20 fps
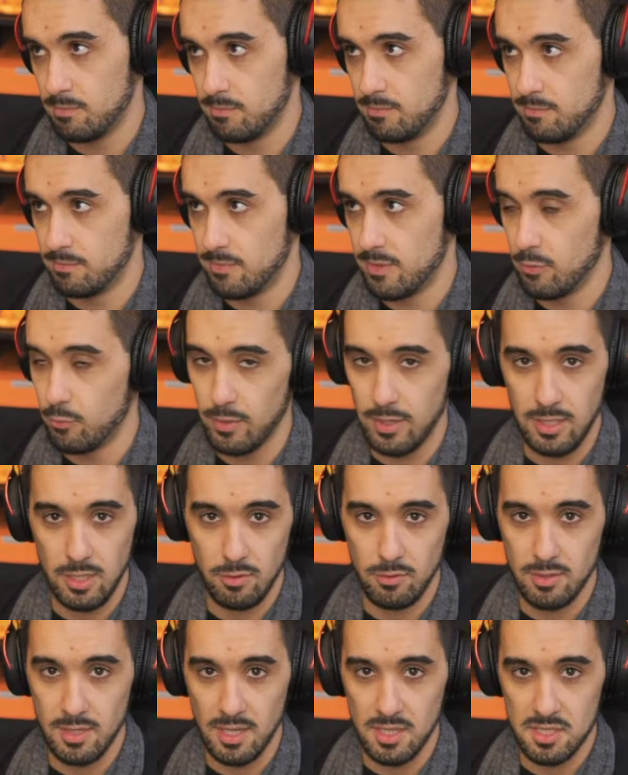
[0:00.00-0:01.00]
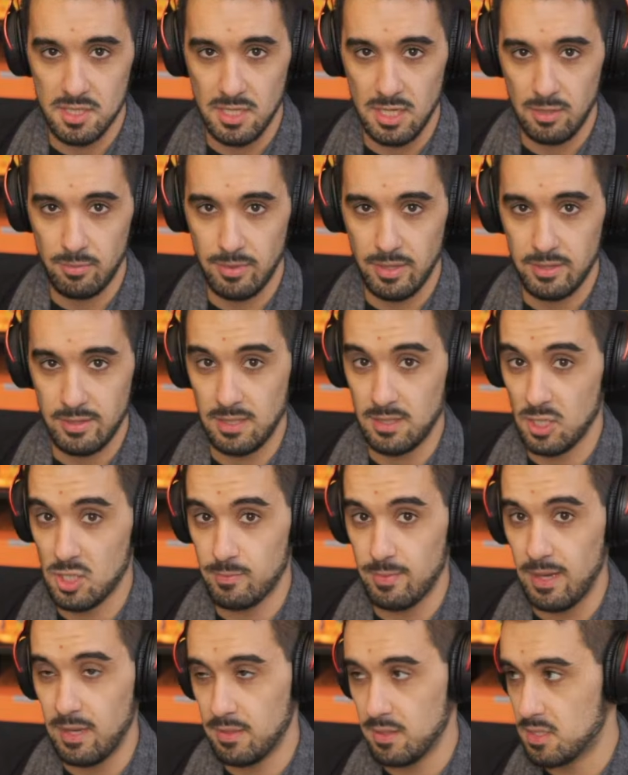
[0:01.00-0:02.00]
the way you guys celebrate and
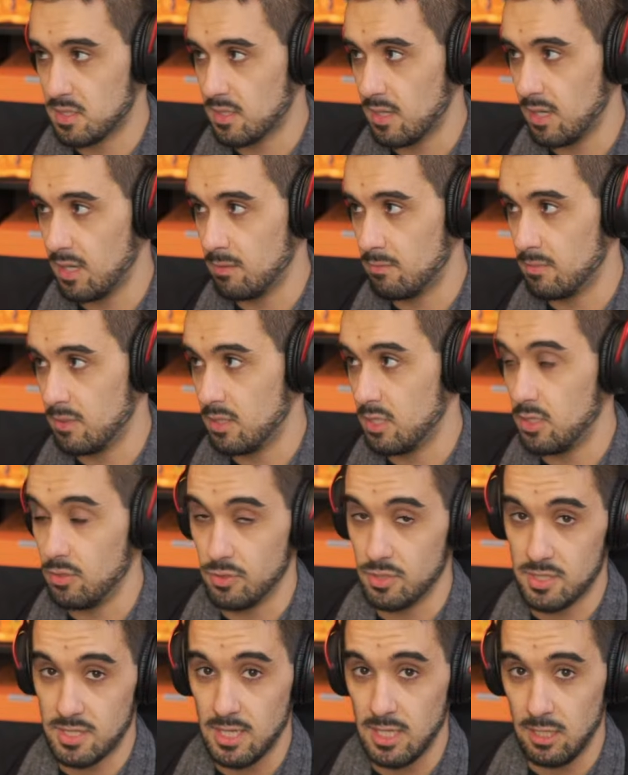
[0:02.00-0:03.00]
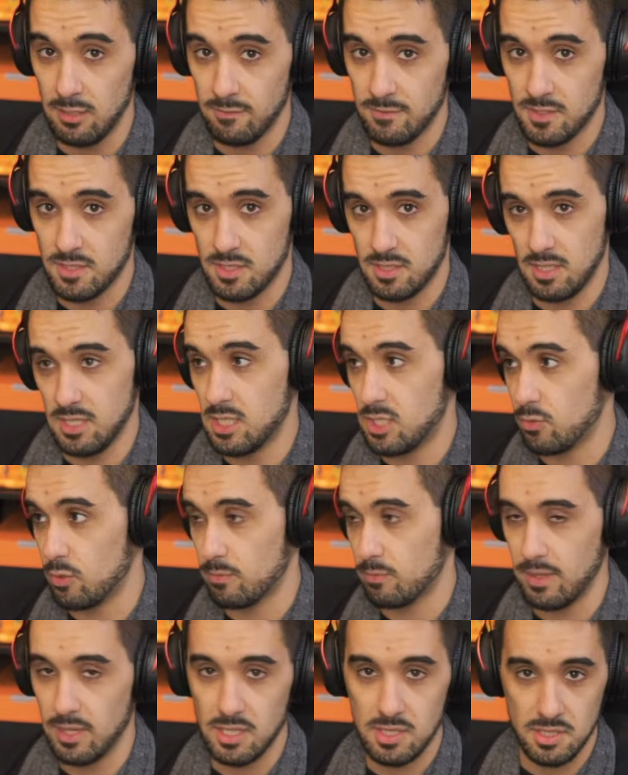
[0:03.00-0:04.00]
expand this game yourselves is what
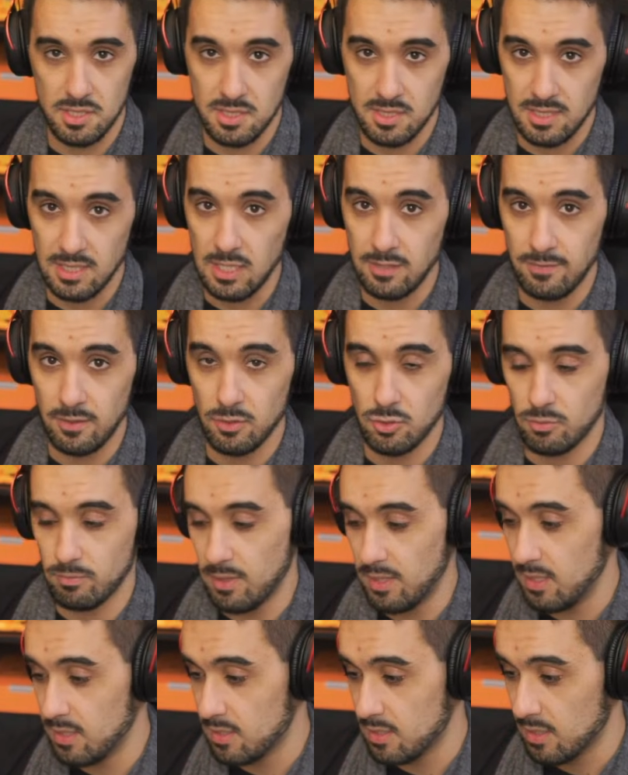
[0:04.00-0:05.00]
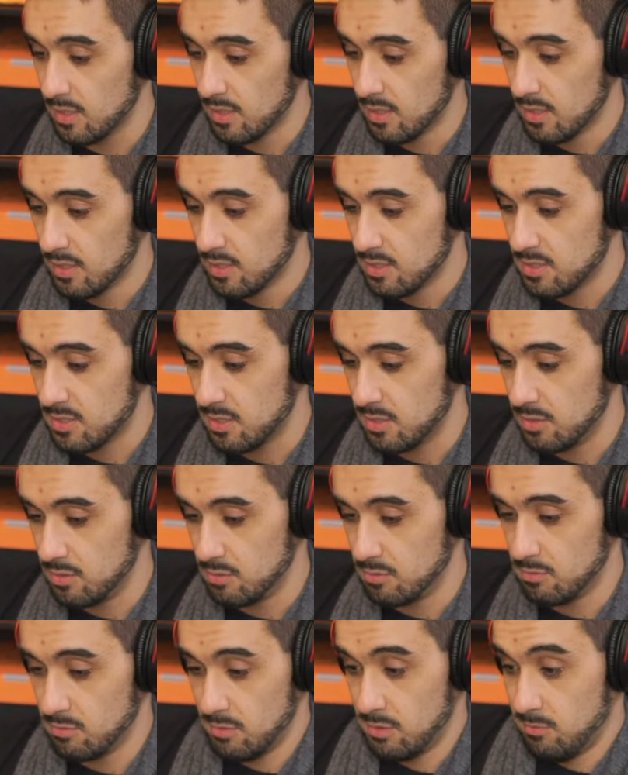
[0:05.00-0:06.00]
makes this giga fun to make.
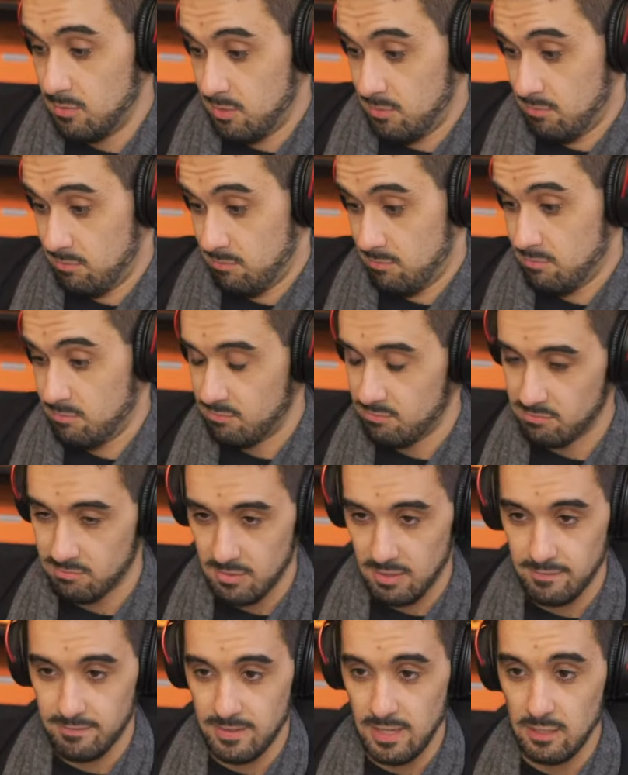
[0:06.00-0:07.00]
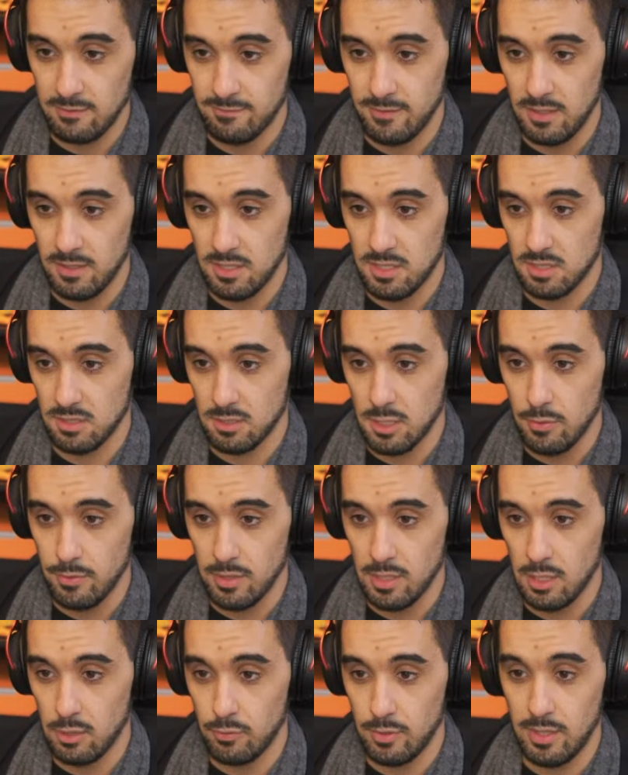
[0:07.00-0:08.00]
So, I mean, if that fun isn't going
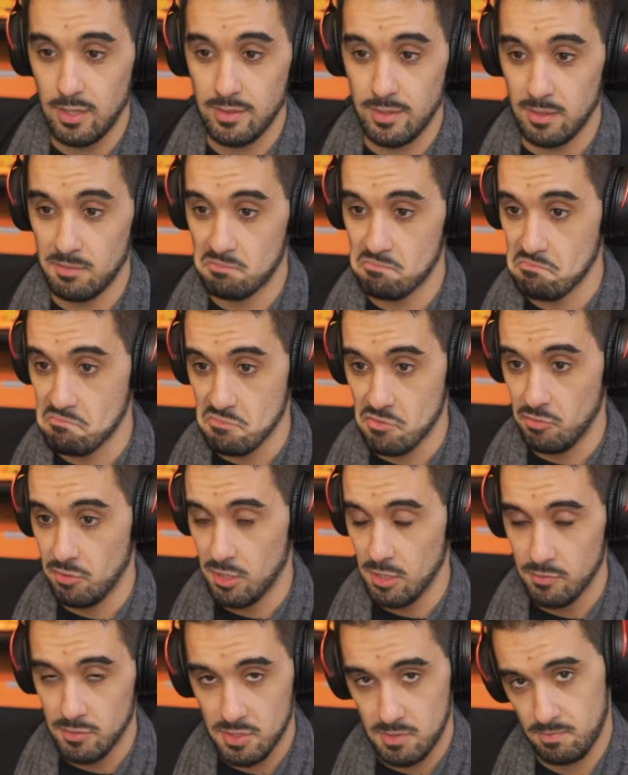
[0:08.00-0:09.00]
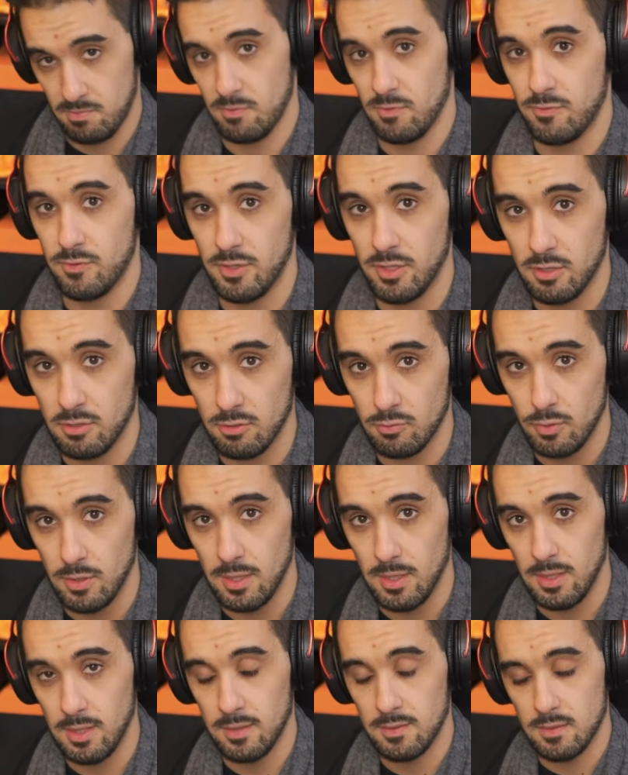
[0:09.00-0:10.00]
anywhere, then who knows, for a good
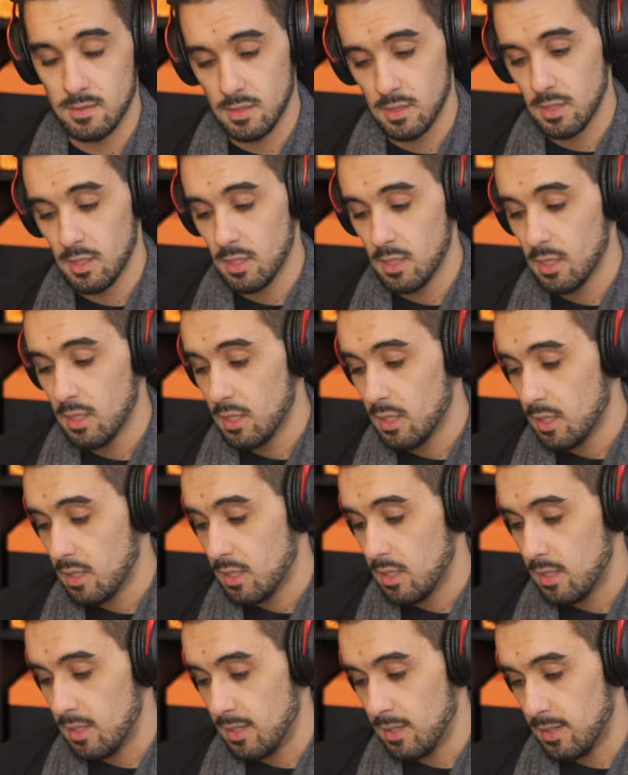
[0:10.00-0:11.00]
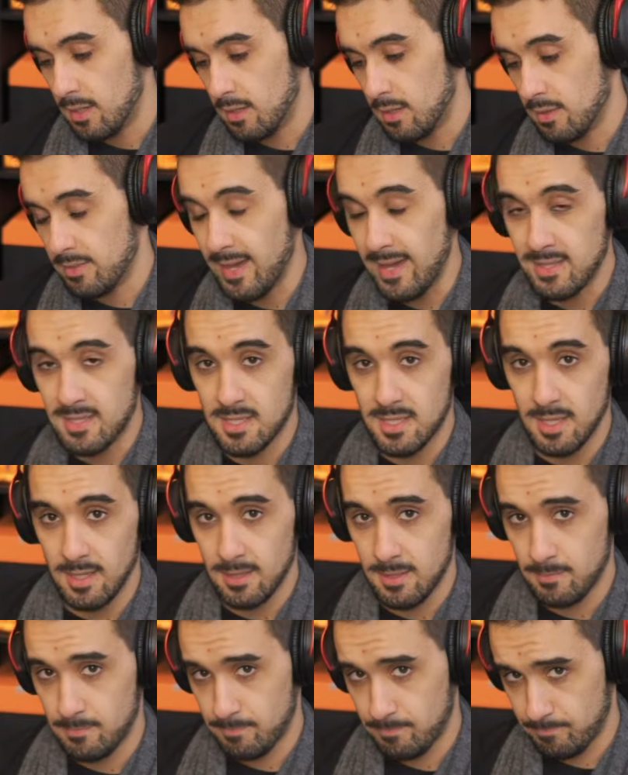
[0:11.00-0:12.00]
while yet. That
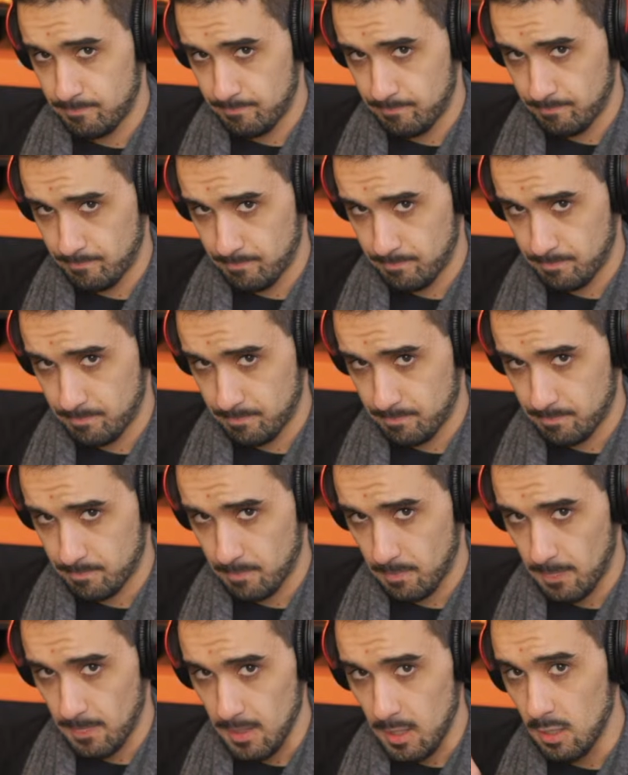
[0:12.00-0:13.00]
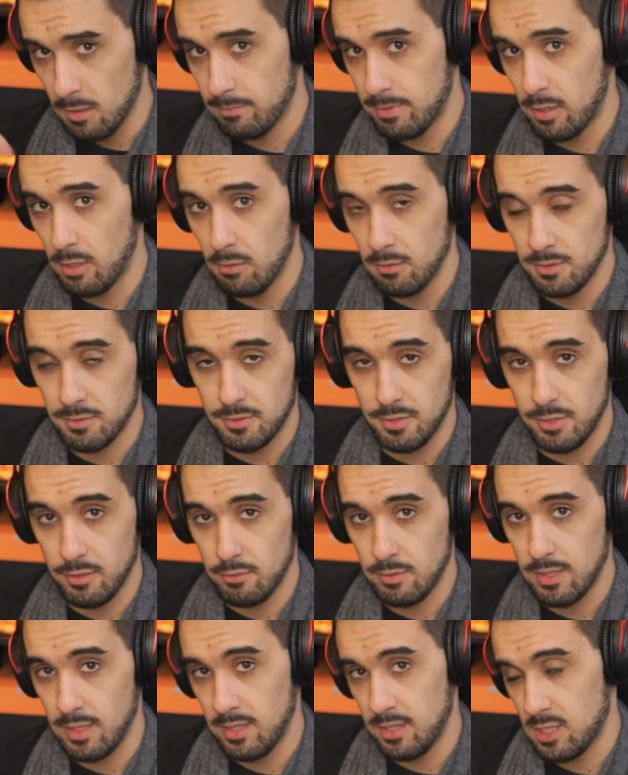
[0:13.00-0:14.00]
said, unbeholden to you
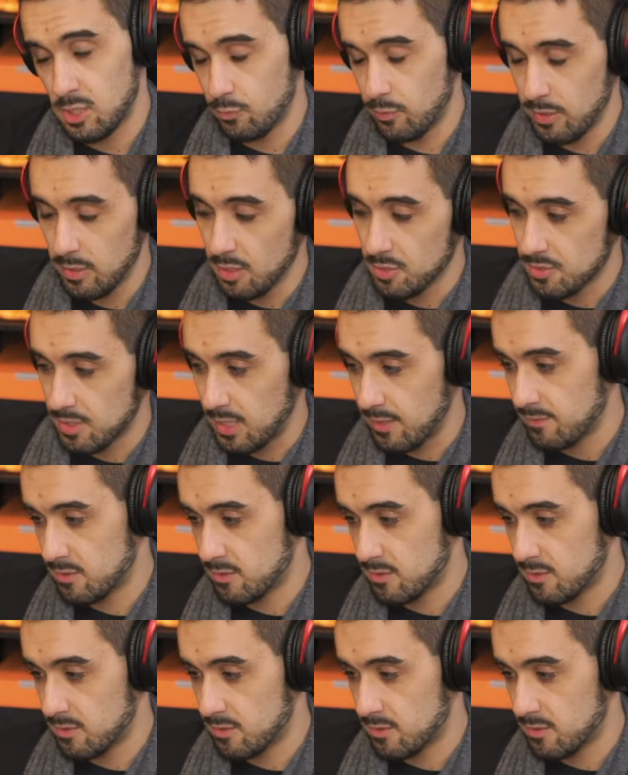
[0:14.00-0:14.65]
guys, we also have